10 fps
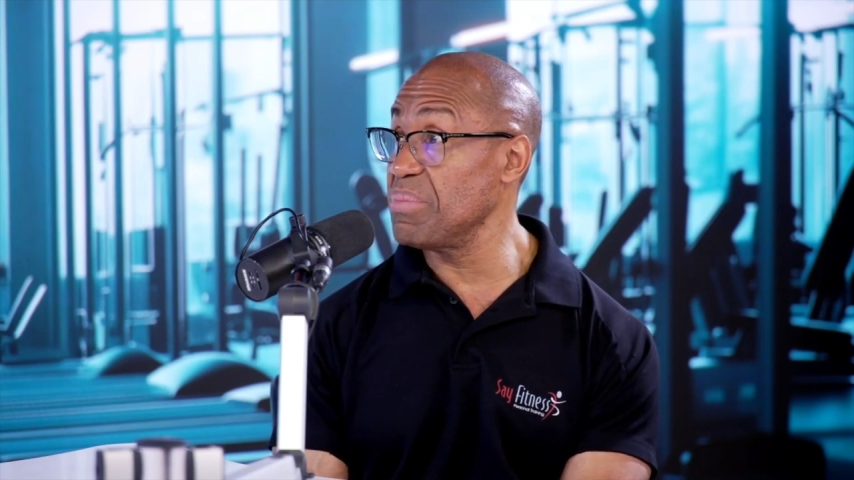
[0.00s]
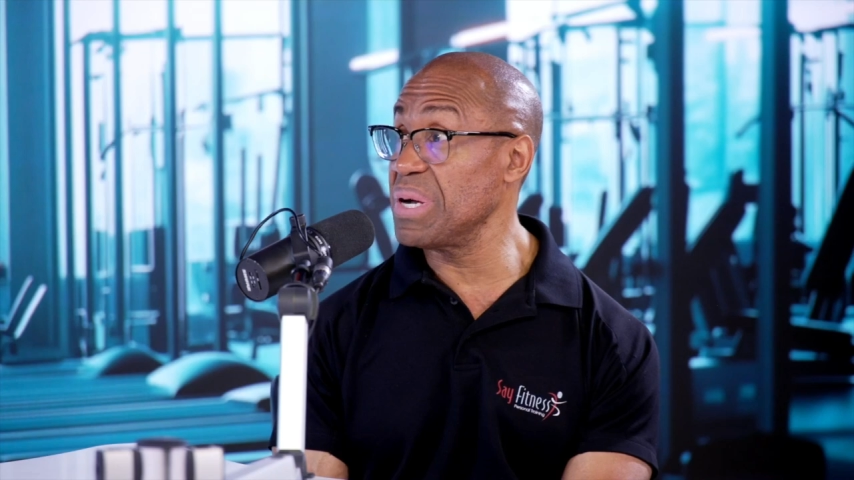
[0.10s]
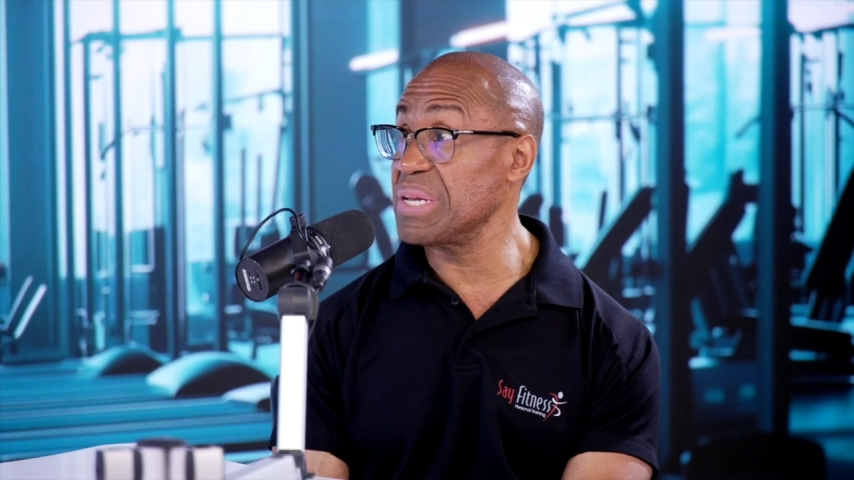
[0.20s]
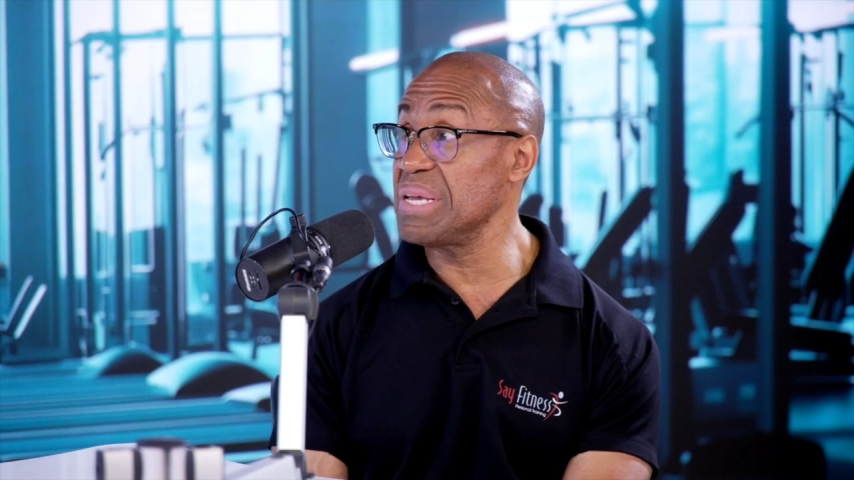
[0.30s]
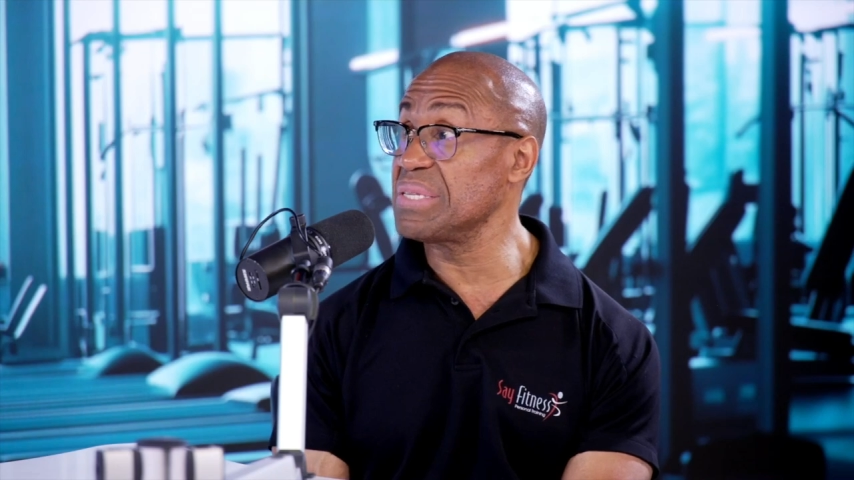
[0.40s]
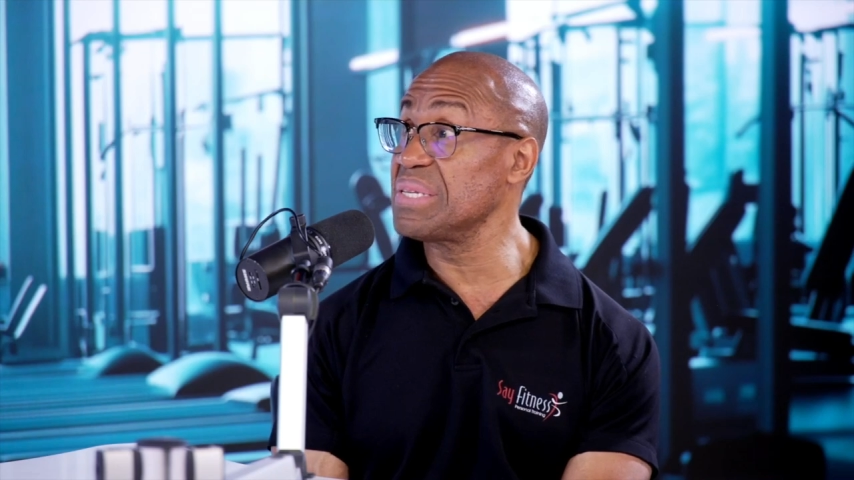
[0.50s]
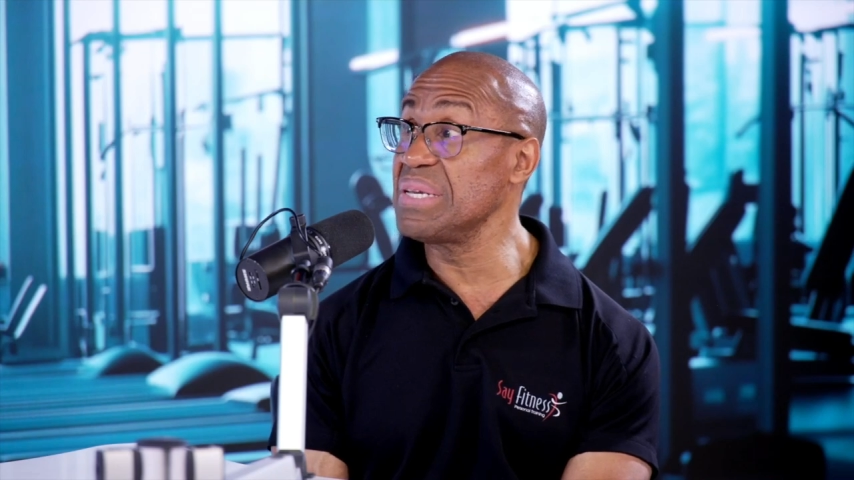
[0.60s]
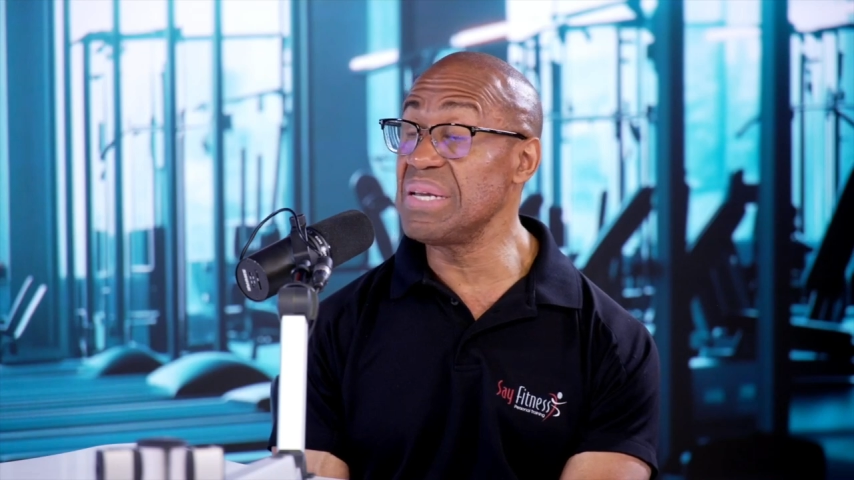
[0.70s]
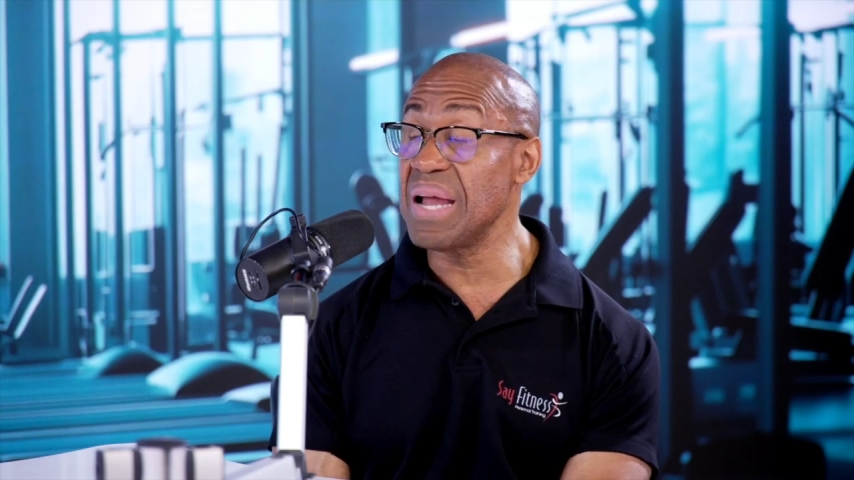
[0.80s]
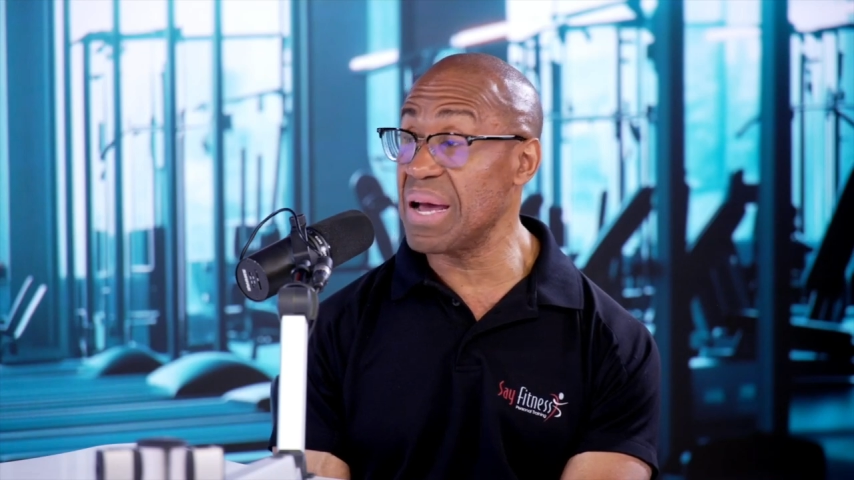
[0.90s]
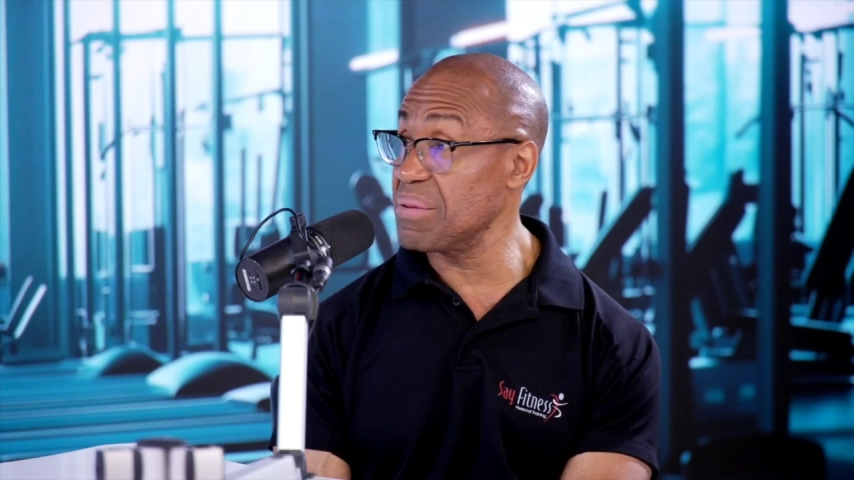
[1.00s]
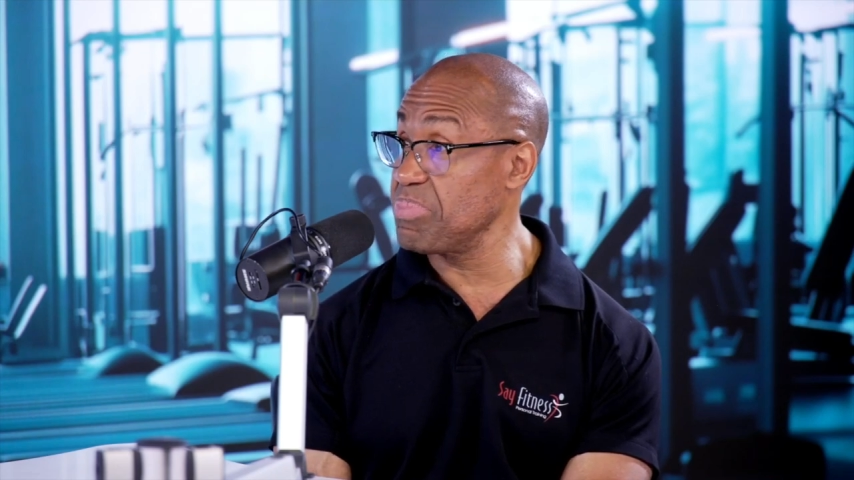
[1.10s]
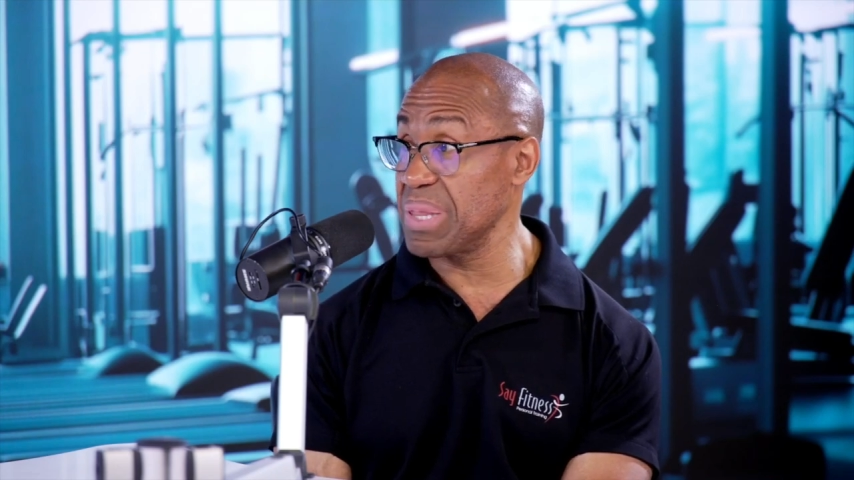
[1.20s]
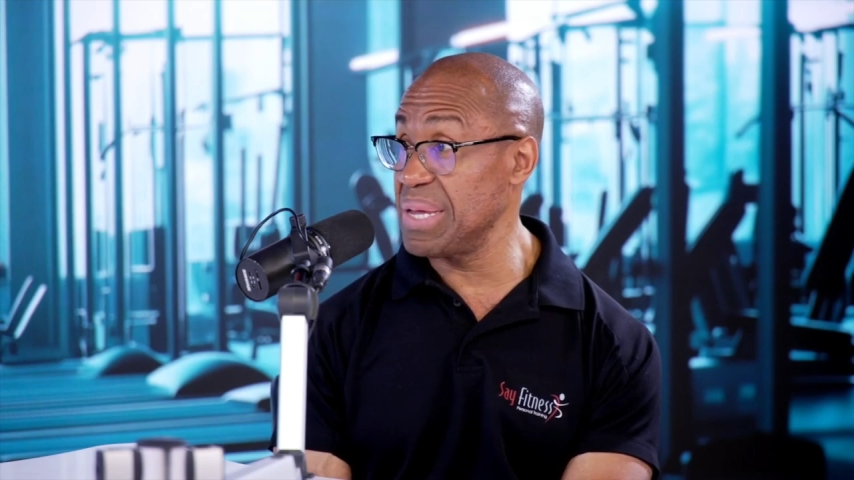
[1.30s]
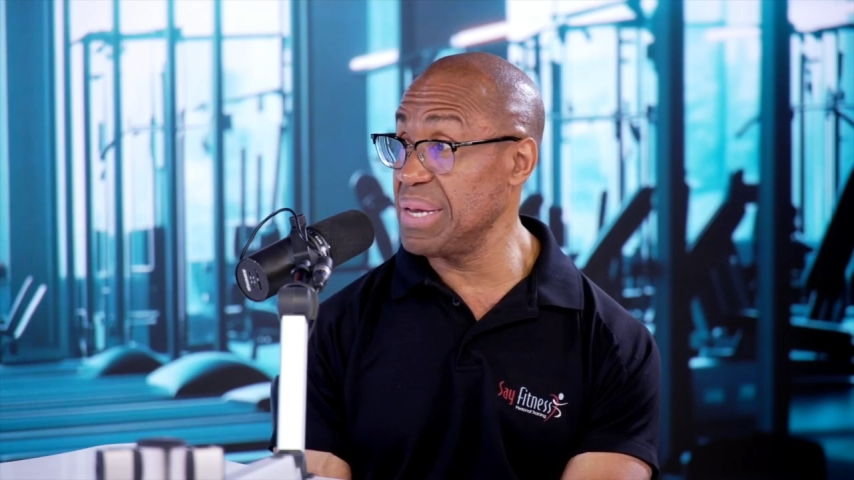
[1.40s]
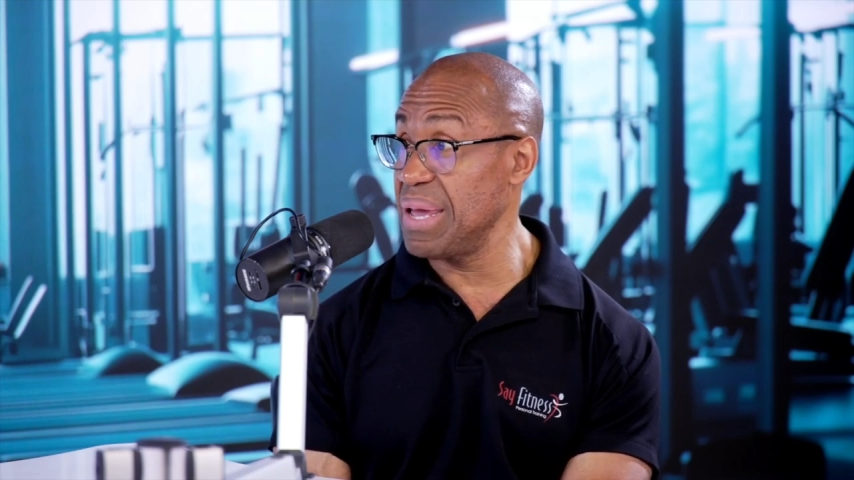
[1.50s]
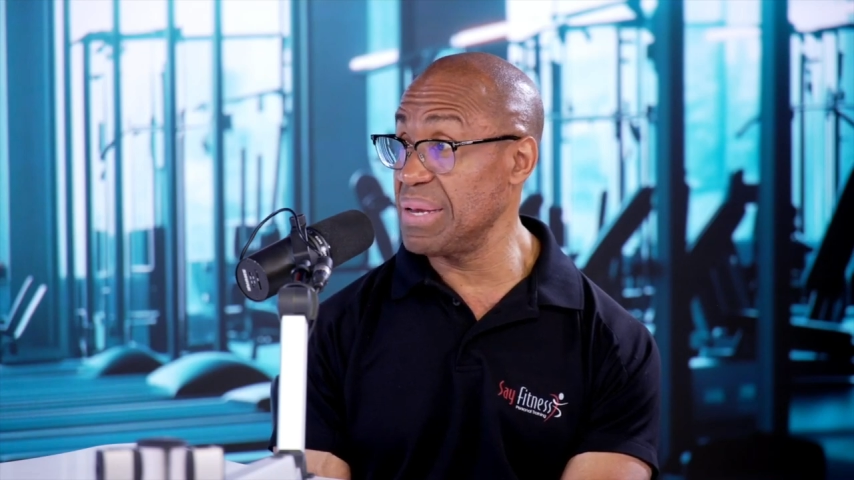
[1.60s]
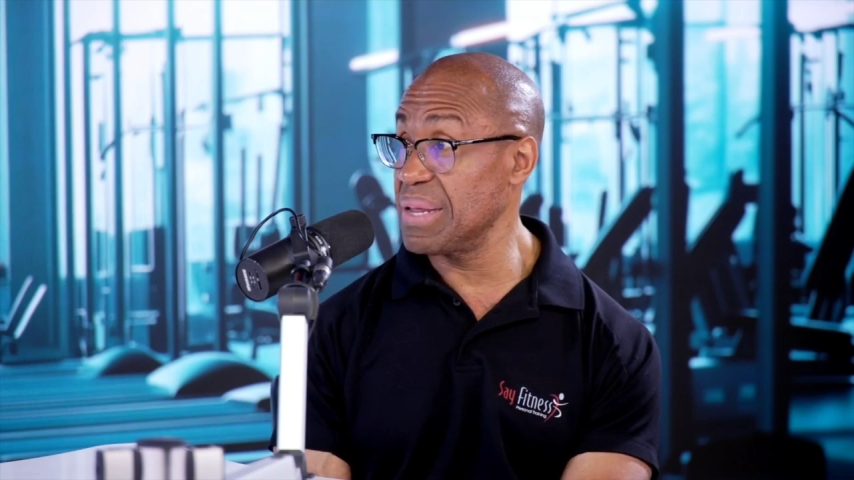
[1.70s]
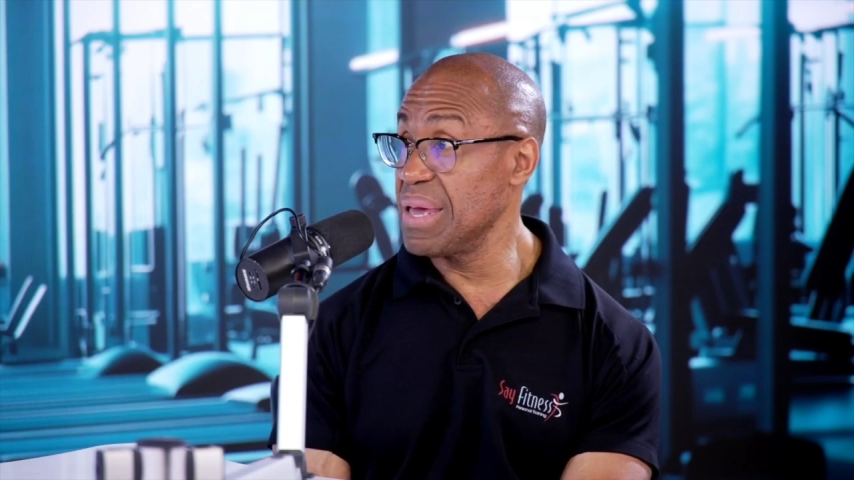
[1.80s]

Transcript: but it's not a play date.